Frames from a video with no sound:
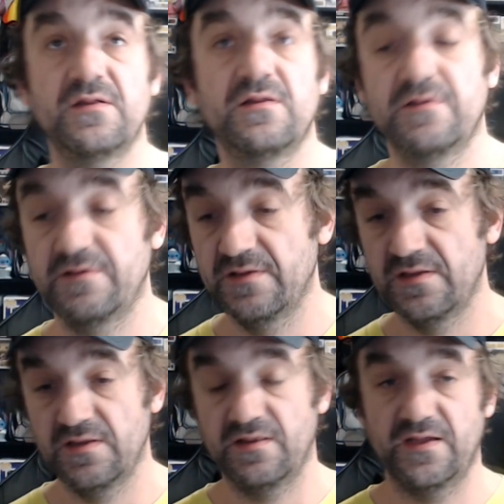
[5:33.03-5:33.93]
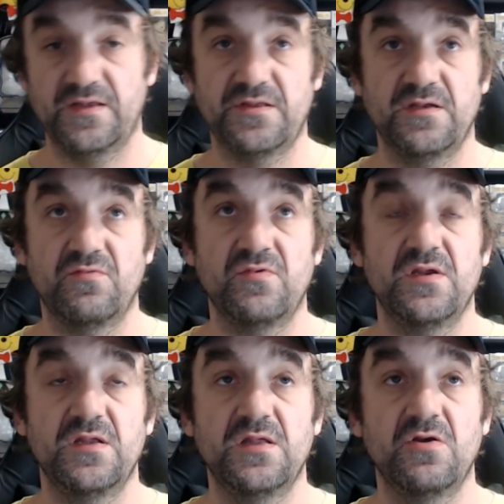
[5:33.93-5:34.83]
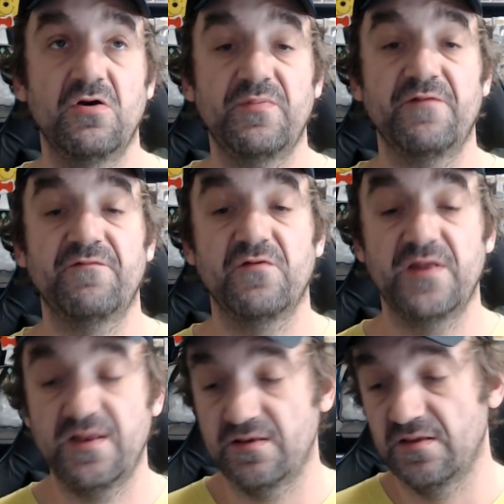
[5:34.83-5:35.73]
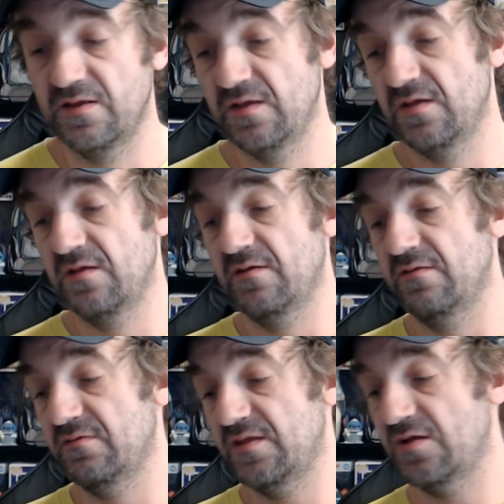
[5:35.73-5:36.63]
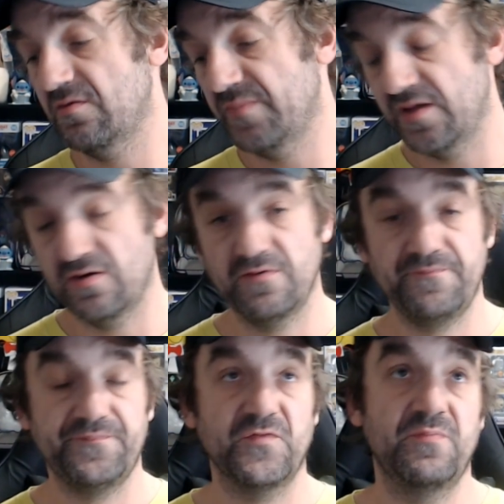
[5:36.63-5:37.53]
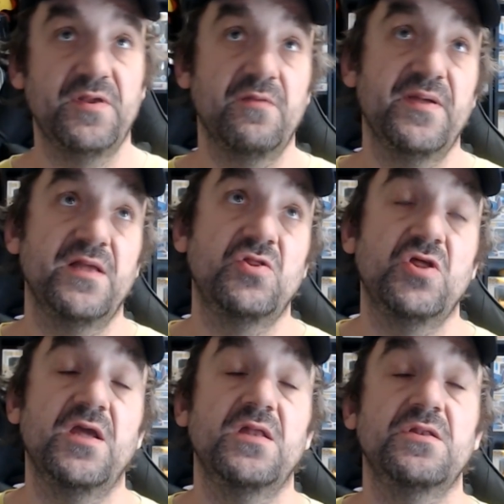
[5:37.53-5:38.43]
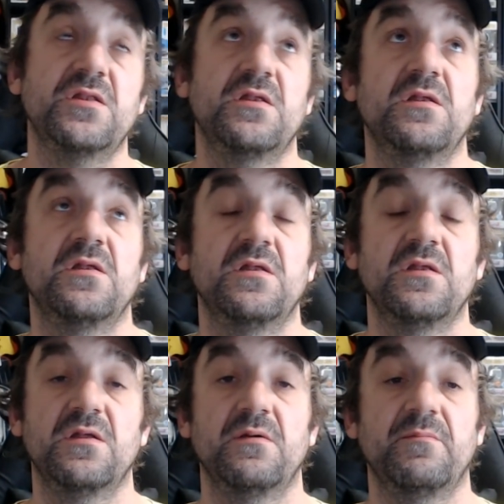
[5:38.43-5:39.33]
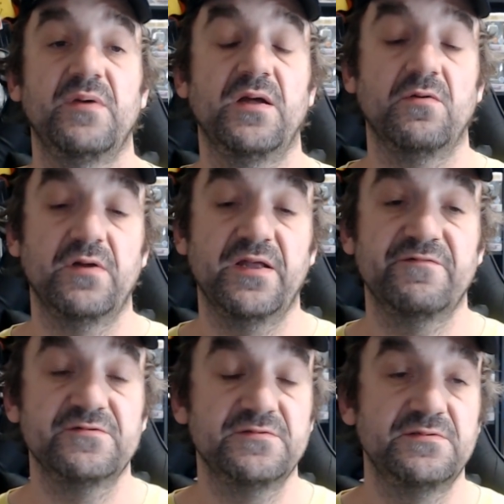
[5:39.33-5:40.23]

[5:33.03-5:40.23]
like I said, really hoping for that Tinkerbell, a Peter Pan chase. But whatever.